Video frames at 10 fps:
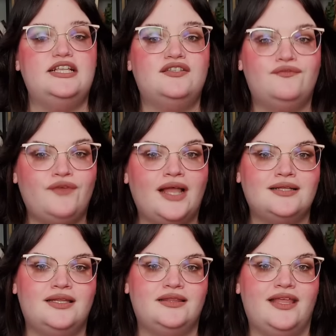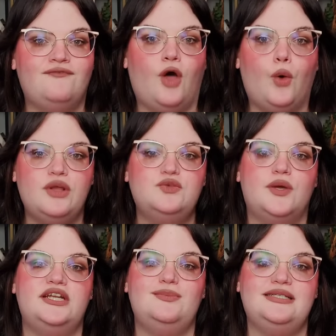It's the fact that they've always
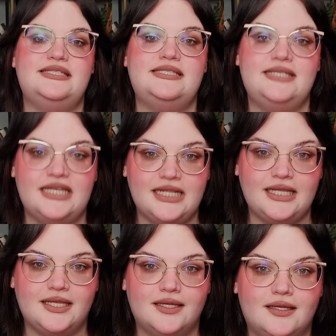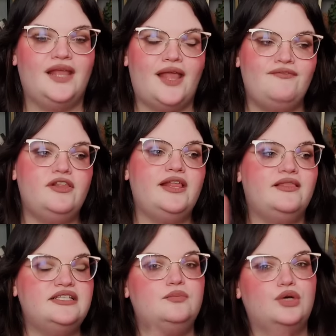wanted to be skinny. And I feel
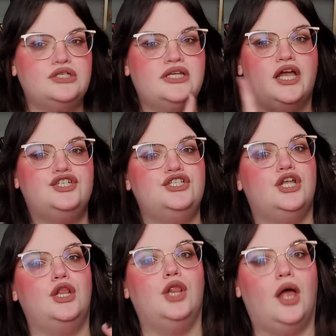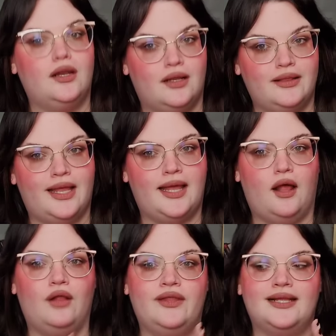like this book touches a lot on that,
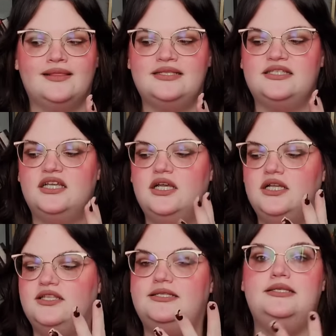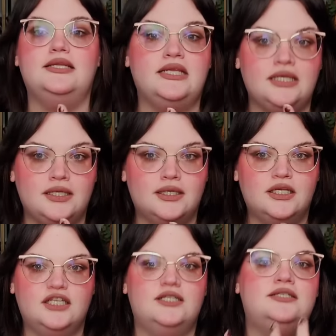on like this need,
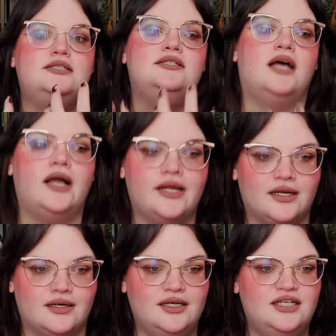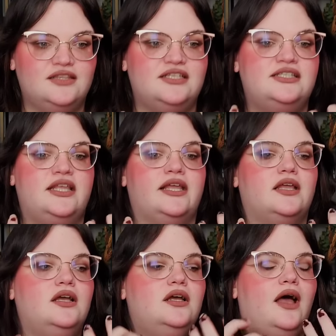this desire, this
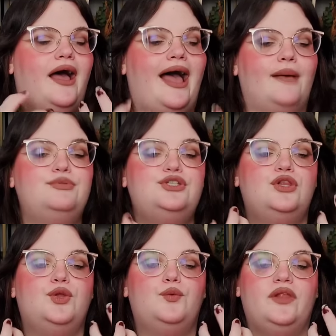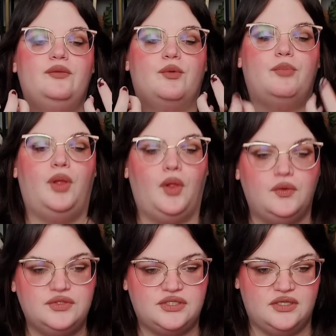like absolutely
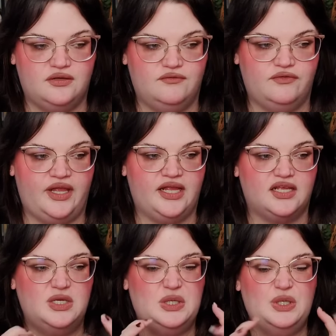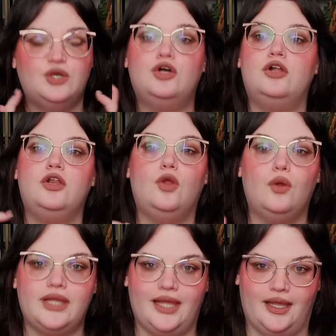repulsive, like
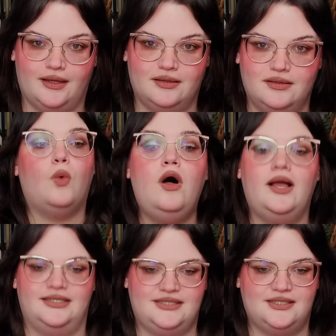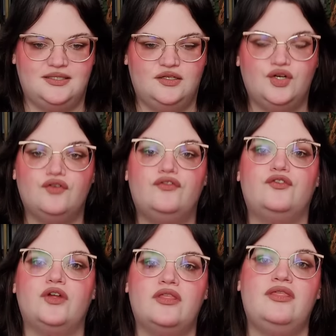cloying want
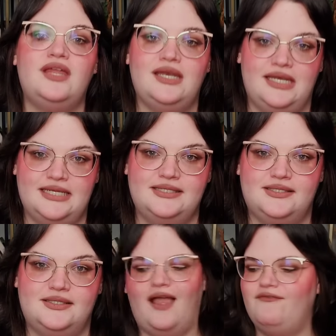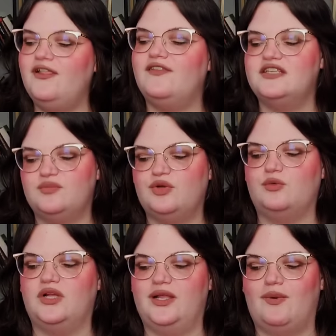for thinness. I feel like this book
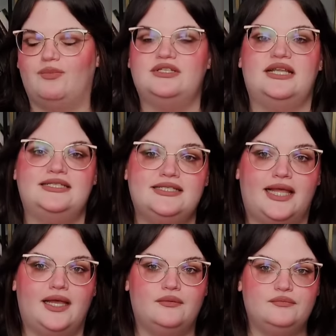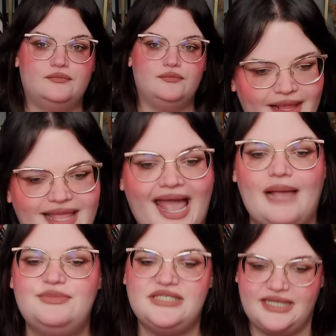really represents that,
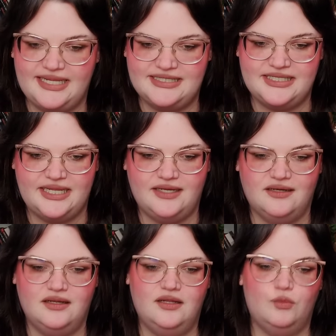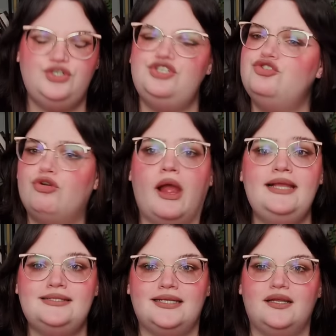encapsulates it, which is
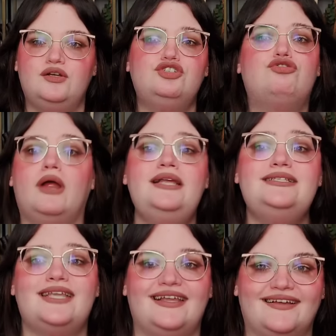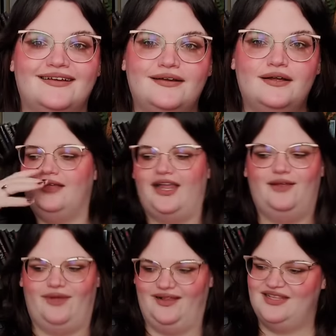crazy.
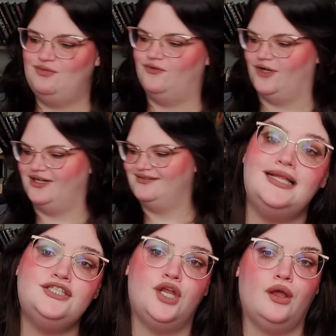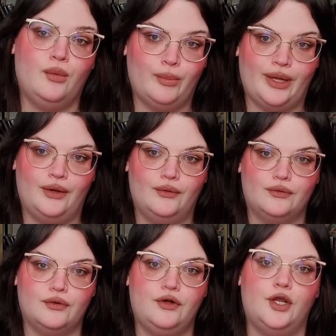Anyway, let's move on. Let's talk
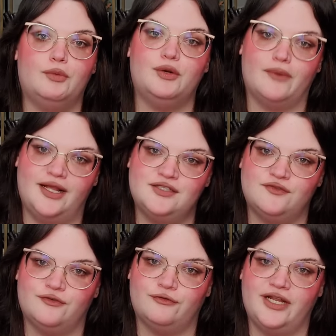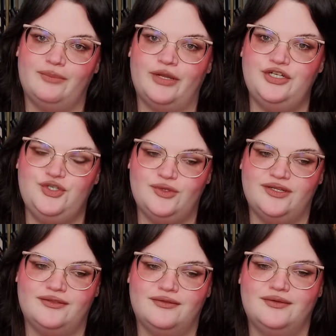about No One Rides for Free by
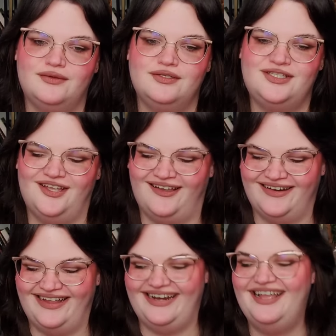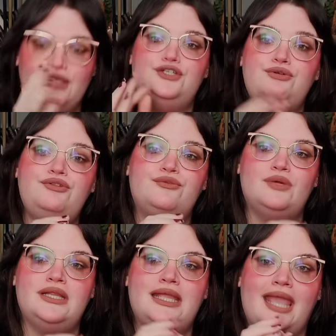Judith Sonnet. Judith
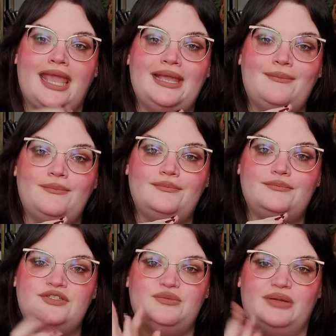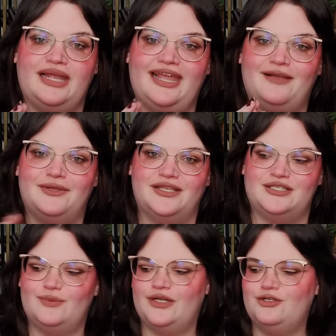really came to play with
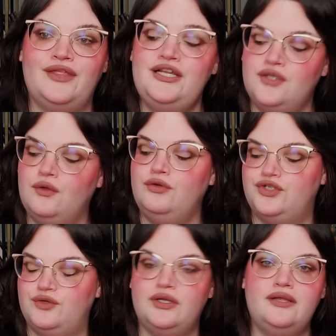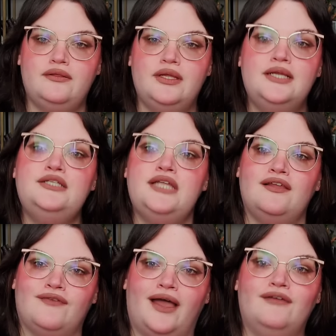this one. They told Judith,
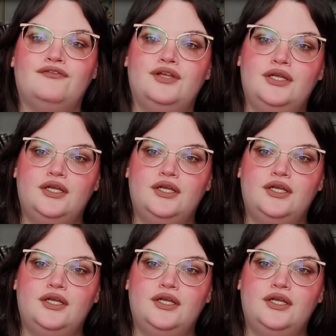take five.